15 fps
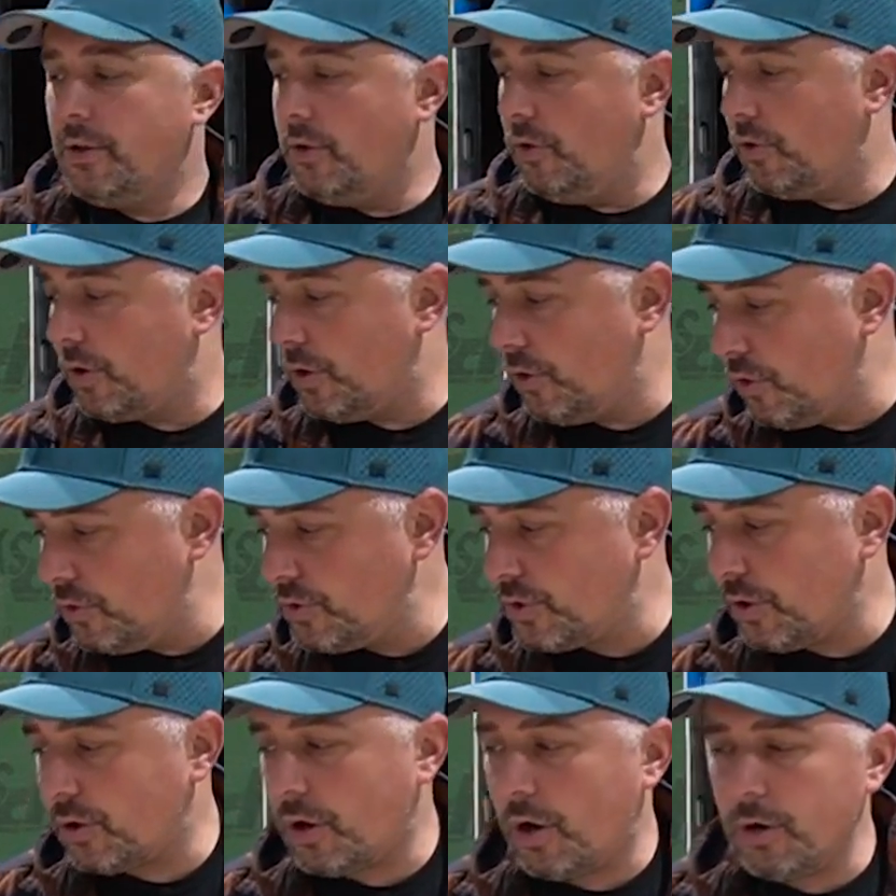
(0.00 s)
You can use
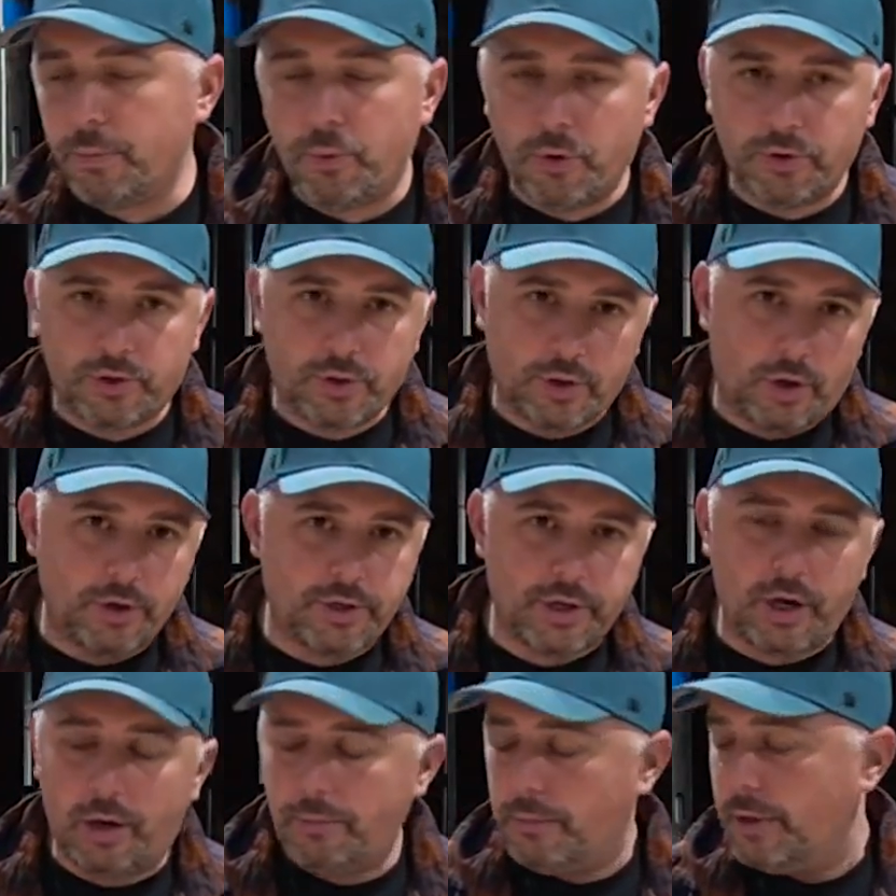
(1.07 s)
your carport to charge it
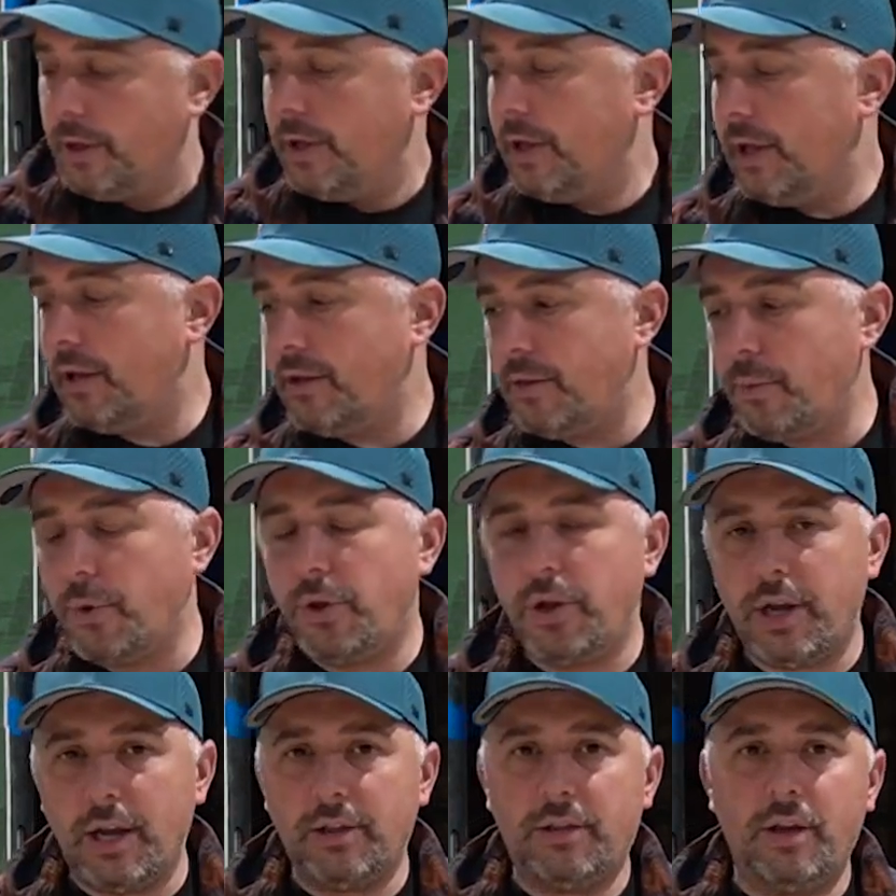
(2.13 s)
up, and then when you
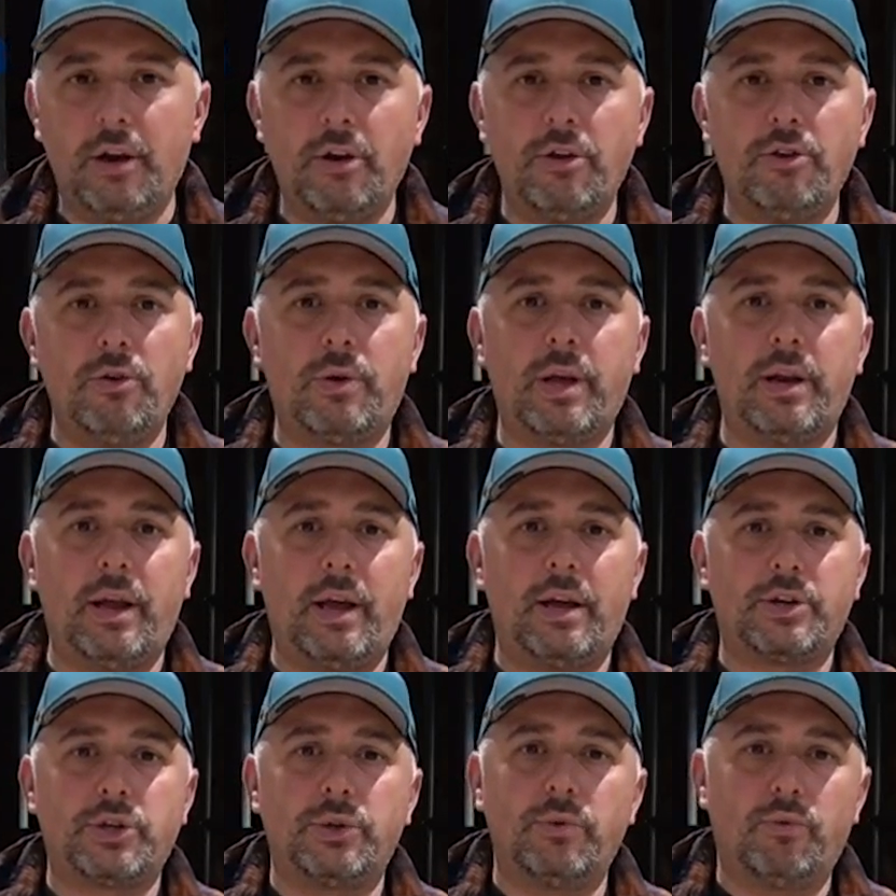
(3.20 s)
get there you can
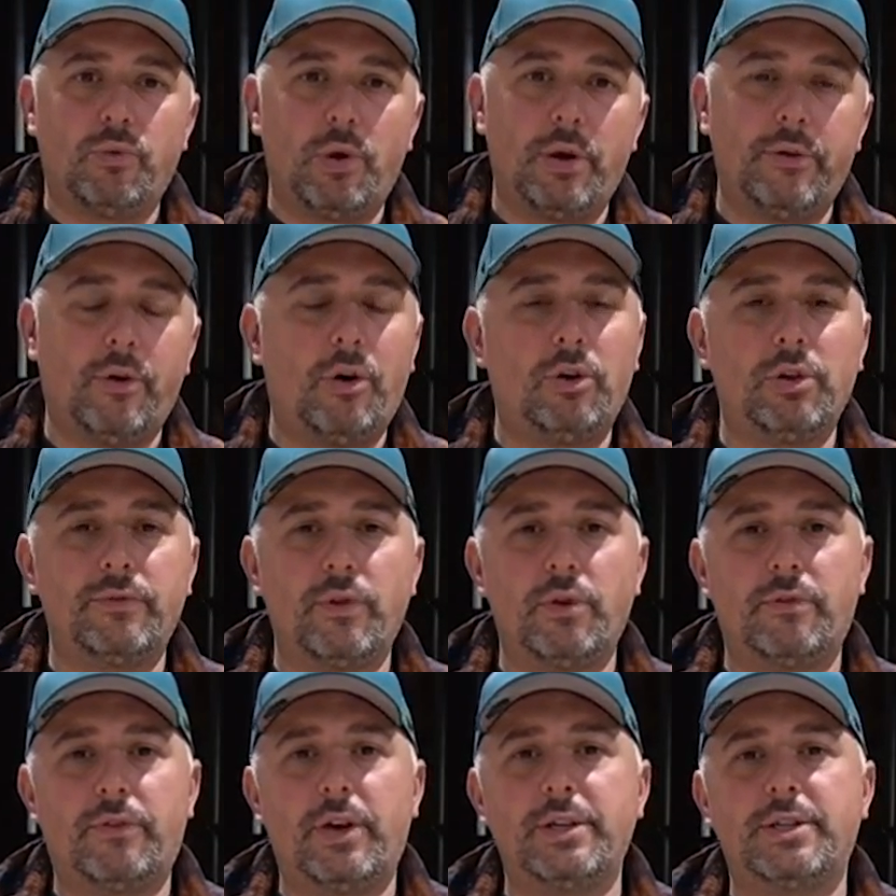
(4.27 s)
actually run all of your
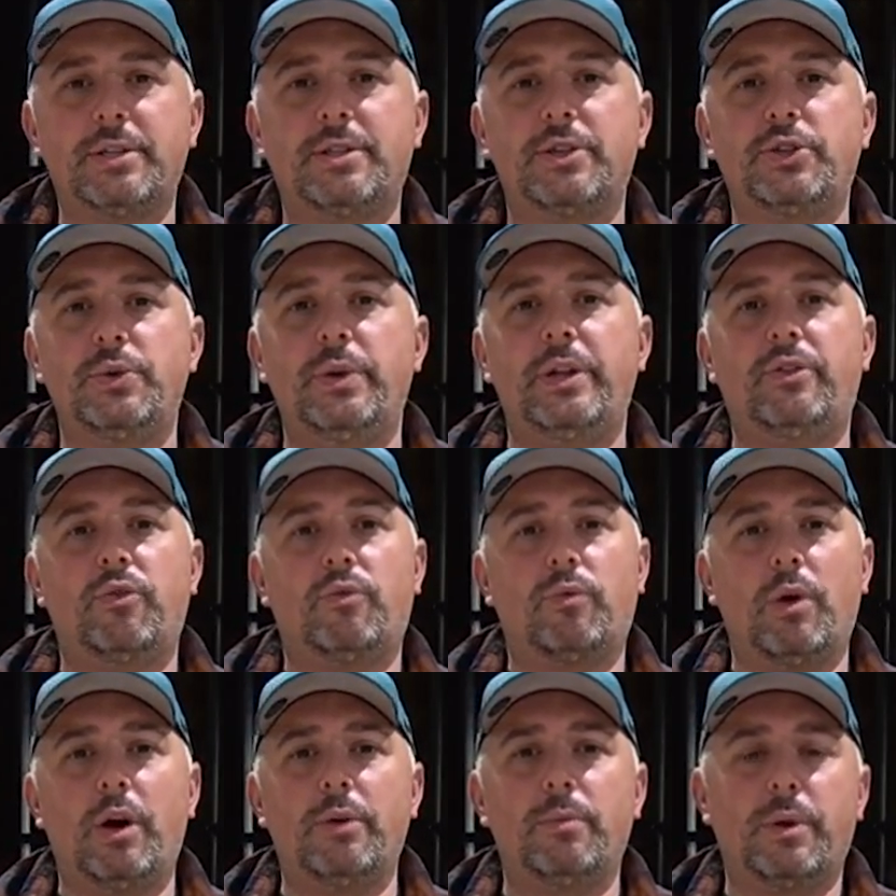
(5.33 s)
devices that you need to
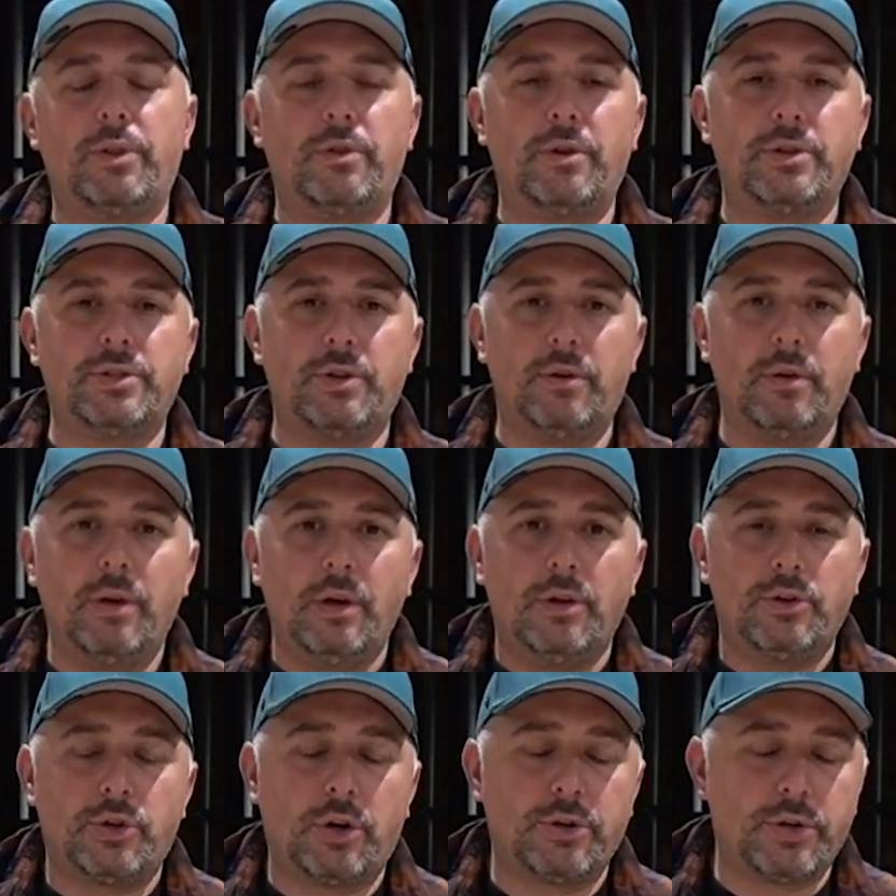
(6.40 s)
run, whether it's
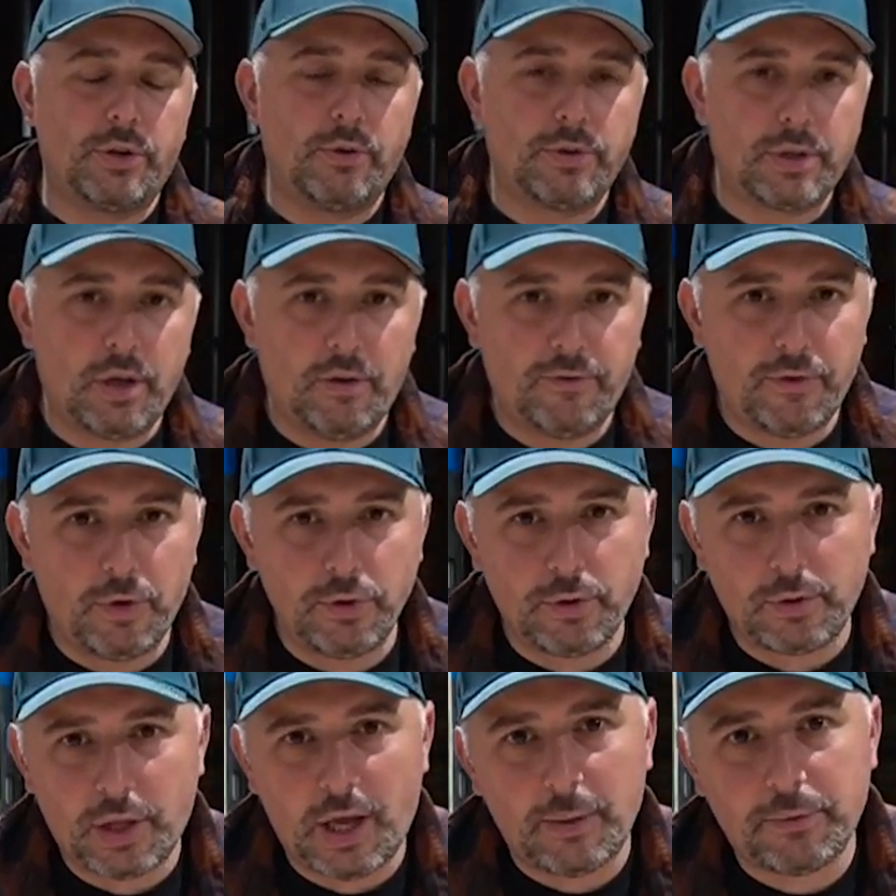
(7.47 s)
charging your cell phone,
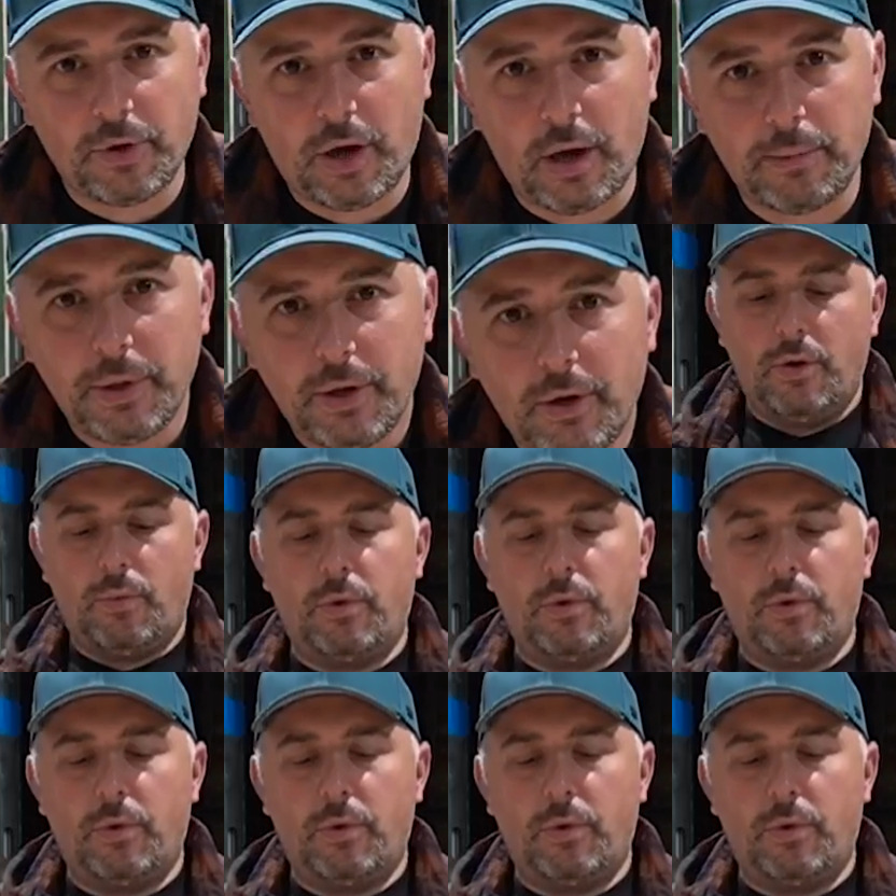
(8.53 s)
your laptop.